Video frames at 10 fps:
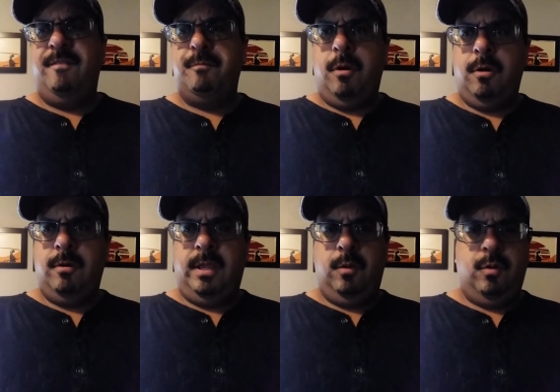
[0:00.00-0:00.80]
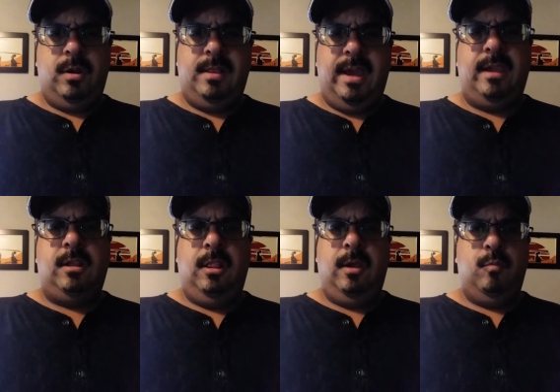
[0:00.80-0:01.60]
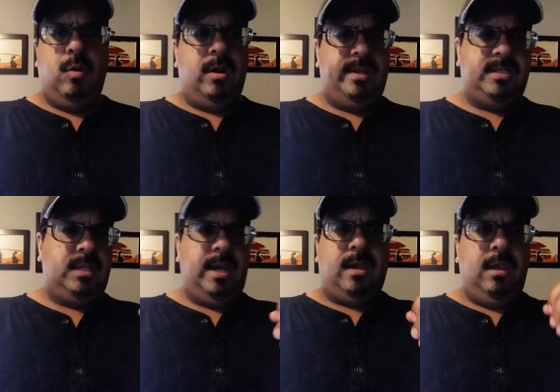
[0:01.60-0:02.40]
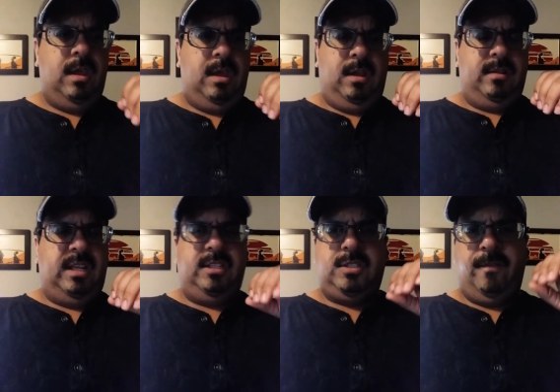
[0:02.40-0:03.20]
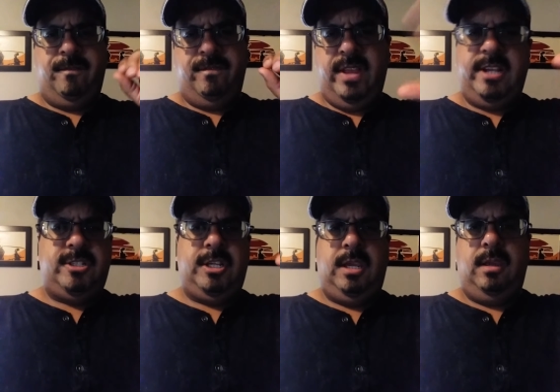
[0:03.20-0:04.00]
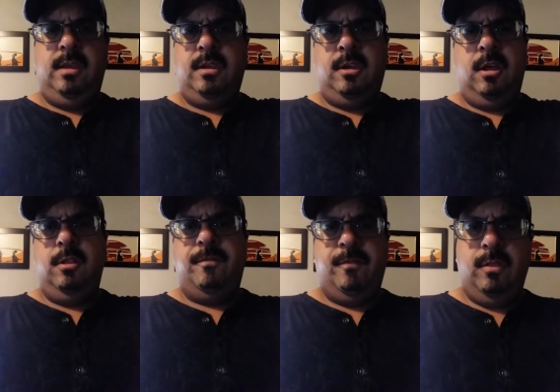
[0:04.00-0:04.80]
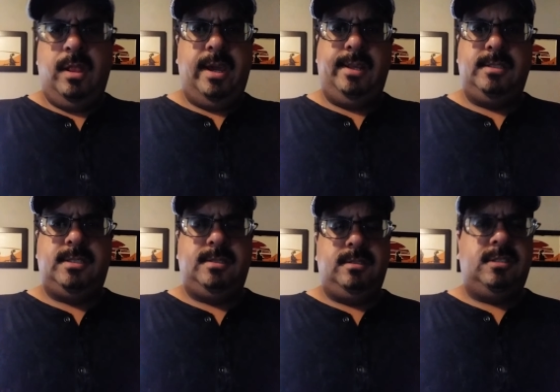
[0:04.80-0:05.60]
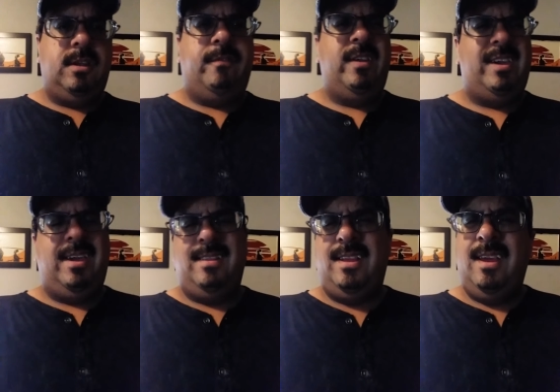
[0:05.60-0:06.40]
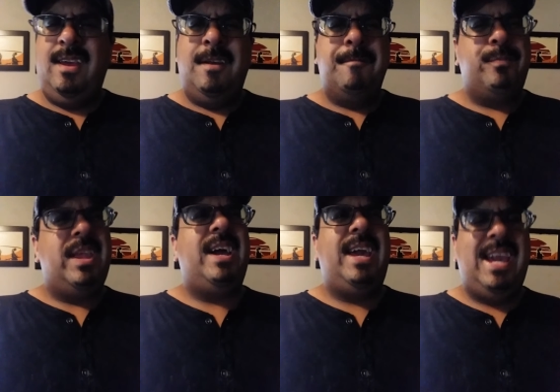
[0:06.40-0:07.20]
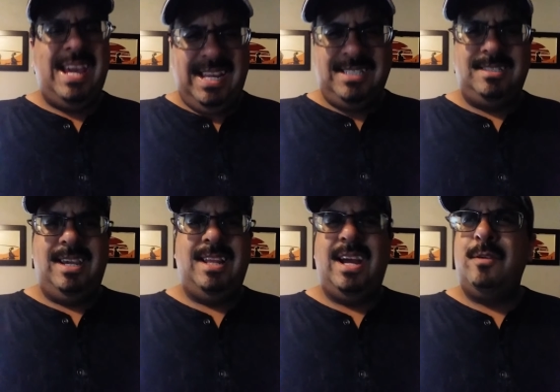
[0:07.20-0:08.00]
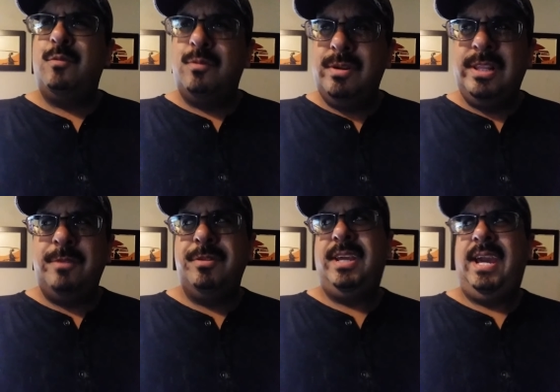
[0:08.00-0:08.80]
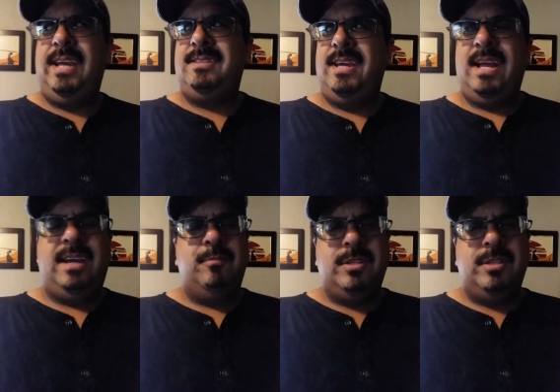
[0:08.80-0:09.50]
party or a nightclub where it's like these flashy, colorful lights and stuff like that, and I hate that. I really, really hate that. I